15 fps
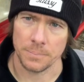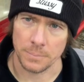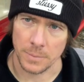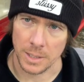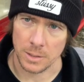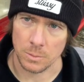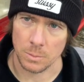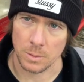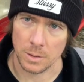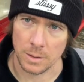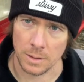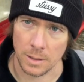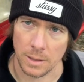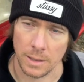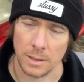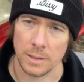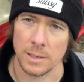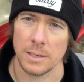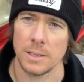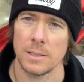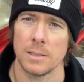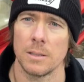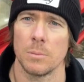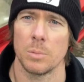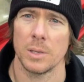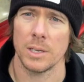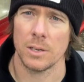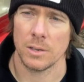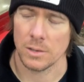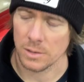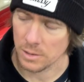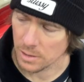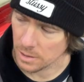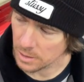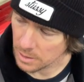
Mess with LEDs in the blinkers.